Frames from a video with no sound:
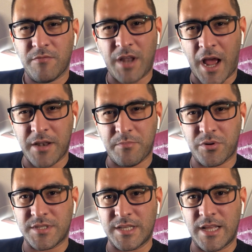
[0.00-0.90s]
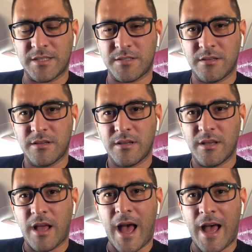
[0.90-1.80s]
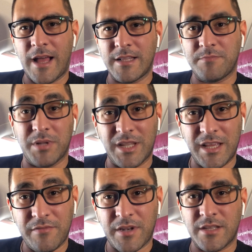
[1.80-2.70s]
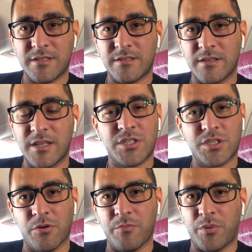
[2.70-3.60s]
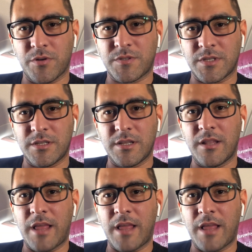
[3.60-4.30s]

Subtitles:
with 100%, and believe in it. It's so important.